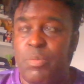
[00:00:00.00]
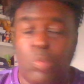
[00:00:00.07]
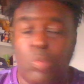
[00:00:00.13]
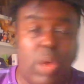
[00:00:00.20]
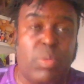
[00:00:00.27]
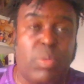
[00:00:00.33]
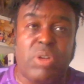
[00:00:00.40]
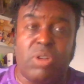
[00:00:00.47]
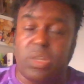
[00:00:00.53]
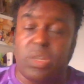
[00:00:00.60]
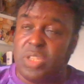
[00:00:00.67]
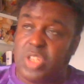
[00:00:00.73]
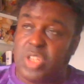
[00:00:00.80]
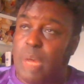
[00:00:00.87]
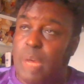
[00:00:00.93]
When we were on
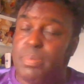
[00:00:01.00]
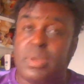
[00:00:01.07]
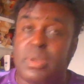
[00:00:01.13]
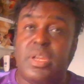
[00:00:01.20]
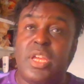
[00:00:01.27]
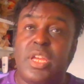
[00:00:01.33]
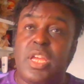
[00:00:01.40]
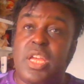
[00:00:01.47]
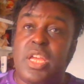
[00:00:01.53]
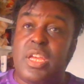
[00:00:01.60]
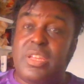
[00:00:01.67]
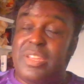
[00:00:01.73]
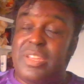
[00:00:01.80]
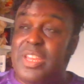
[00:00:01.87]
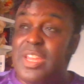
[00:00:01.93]
top,
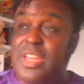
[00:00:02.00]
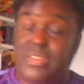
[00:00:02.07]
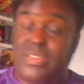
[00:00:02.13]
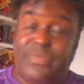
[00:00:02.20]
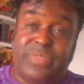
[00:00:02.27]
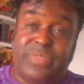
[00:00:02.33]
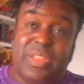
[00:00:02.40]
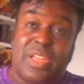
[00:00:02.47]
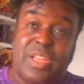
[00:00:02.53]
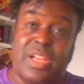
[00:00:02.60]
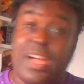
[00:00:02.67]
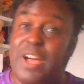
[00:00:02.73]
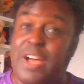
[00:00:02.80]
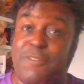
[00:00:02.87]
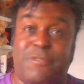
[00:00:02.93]
you know,
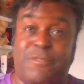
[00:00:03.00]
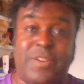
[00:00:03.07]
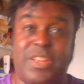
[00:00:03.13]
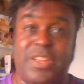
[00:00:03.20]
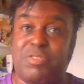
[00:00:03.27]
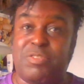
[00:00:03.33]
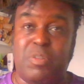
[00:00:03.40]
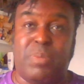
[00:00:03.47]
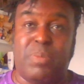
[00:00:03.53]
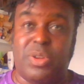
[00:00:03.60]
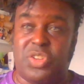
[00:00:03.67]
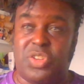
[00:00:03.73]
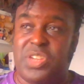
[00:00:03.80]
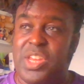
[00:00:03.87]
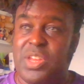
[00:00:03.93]
halfway through
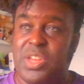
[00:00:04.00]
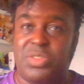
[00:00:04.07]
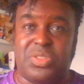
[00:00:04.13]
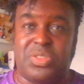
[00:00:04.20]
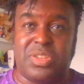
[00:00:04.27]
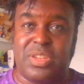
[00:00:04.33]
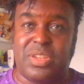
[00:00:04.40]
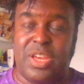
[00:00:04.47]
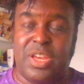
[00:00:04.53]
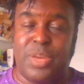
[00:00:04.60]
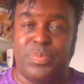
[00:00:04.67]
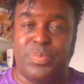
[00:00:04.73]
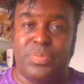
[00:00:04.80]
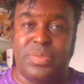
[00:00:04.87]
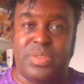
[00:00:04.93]
Pochettino's
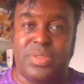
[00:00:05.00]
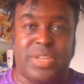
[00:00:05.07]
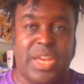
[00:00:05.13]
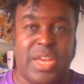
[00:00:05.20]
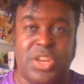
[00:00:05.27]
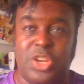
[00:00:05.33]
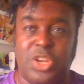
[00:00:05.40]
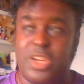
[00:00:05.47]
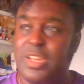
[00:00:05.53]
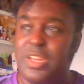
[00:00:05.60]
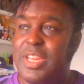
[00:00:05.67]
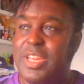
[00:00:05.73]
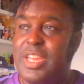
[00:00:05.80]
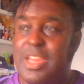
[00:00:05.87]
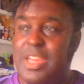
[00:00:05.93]
tenure,
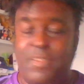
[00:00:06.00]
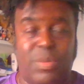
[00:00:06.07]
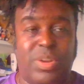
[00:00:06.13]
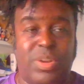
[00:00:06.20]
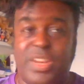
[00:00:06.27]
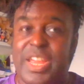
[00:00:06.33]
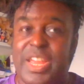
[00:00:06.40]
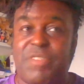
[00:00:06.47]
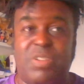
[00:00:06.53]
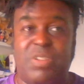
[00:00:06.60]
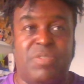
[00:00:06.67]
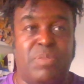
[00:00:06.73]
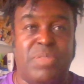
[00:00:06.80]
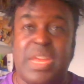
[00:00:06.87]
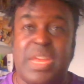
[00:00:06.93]
if you wanted to get rid of
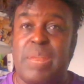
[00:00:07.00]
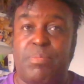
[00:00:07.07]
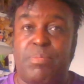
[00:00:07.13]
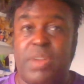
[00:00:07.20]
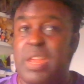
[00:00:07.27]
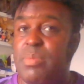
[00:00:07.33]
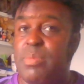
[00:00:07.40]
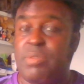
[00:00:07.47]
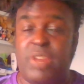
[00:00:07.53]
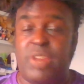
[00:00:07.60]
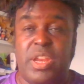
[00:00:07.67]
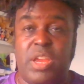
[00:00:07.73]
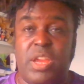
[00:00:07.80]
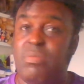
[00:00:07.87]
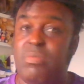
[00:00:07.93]
him then, bring in
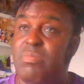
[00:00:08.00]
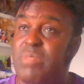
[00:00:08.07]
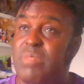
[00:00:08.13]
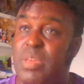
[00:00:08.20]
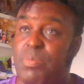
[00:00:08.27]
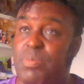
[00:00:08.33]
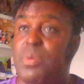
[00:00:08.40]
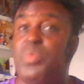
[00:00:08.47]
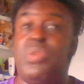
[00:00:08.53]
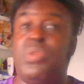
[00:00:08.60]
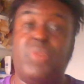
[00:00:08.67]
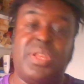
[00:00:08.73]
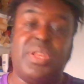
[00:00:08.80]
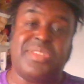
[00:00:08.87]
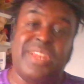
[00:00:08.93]
Mourinho, he probably would have
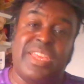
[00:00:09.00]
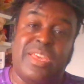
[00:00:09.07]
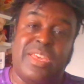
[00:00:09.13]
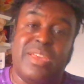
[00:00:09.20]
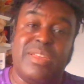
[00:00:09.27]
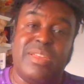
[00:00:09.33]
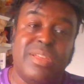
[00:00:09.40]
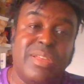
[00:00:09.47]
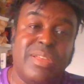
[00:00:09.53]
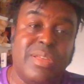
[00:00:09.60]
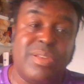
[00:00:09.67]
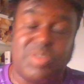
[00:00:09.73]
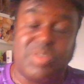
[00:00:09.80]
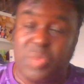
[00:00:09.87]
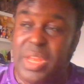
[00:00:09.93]
won us the league
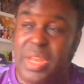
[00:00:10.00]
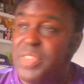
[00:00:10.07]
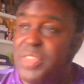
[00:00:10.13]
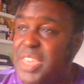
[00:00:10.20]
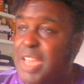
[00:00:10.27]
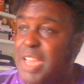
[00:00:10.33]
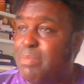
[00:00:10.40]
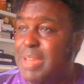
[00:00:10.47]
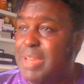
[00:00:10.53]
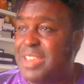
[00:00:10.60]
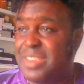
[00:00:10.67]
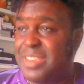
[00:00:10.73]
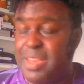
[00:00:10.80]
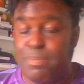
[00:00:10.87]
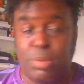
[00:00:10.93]
because we had everything in place
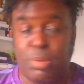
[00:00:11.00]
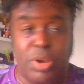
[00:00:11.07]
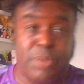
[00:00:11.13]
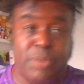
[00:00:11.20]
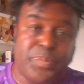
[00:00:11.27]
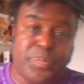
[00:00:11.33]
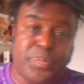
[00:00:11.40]
at that point.